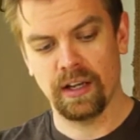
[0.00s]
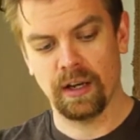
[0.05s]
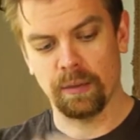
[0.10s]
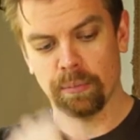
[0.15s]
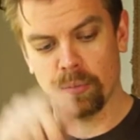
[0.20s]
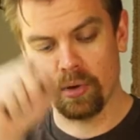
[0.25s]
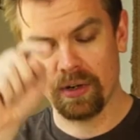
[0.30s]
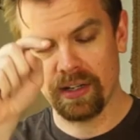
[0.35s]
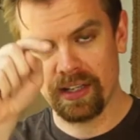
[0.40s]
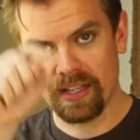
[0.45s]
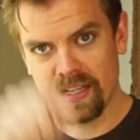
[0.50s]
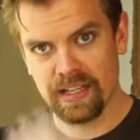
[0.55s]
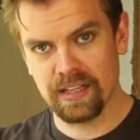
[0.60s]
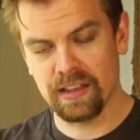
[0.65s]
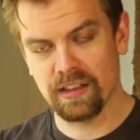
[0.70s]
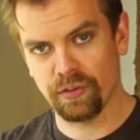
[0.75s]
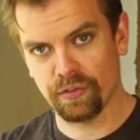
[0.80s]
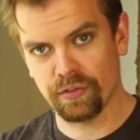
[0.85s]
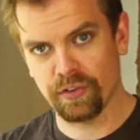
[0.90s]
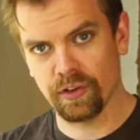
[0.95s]
I put
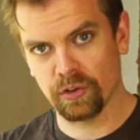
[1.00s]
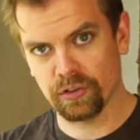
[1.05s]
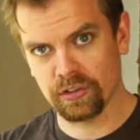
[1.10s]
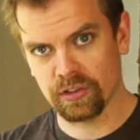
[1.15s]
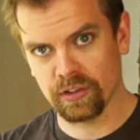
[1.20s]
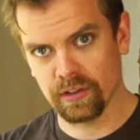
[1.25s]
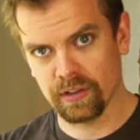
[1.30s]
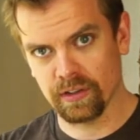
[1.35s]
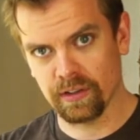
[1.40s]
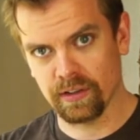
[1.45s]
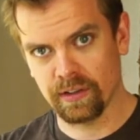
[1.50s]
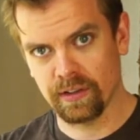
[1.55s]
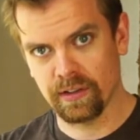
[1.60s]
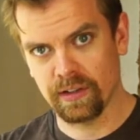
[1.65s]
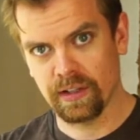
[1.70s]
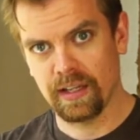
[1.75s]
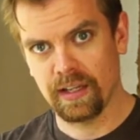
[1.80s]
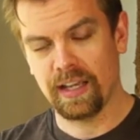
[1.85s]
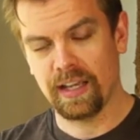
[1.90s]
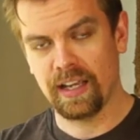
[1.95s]
in the filter,
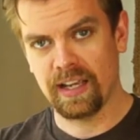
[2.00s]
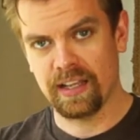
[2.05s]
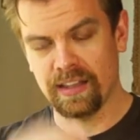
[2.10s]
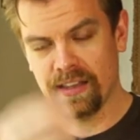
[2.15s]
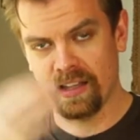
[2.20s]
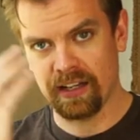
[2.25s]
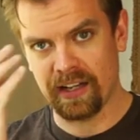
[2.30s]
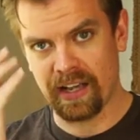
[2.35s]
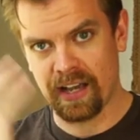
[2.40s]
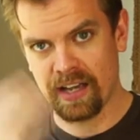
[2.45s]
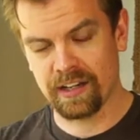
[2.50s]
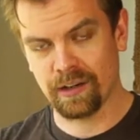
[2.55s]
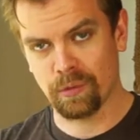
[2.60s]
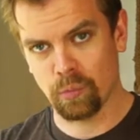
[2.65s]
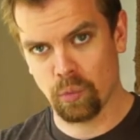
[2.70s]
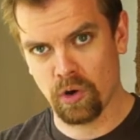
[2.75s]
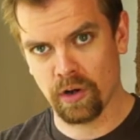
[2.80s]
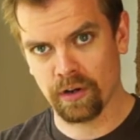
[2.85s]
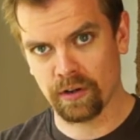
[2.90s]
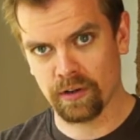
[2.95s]
and then added
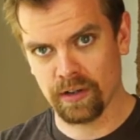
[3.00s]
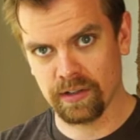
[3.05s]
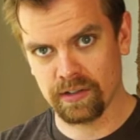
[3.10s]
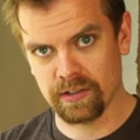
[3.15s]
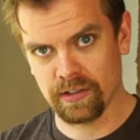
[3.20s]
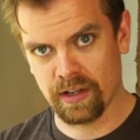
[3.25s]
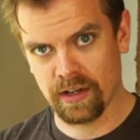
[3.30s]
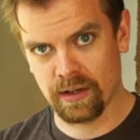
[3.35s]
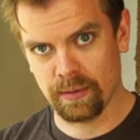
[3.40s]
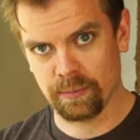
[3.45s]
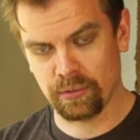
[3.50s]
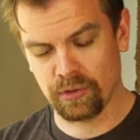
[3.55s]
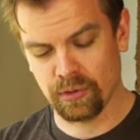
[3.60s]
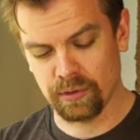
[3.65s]
water on top.